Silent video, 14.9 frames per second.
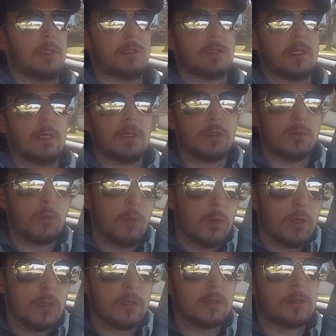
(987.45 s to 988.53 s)
stage
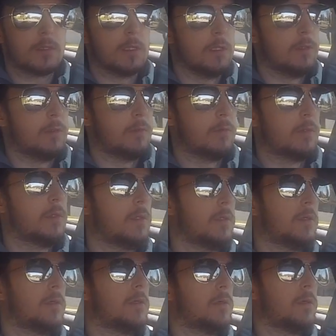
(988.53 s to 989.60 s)
1 tune,
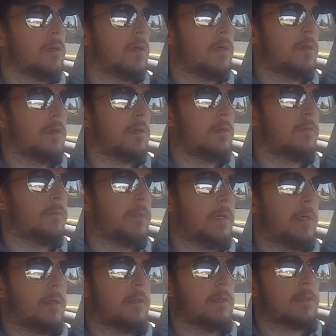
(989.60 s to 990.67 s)

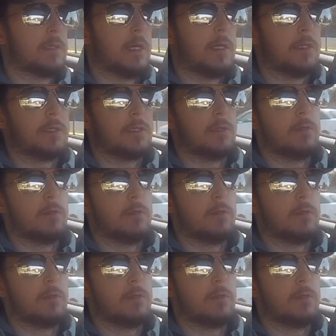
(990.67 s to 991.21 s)
but stage 2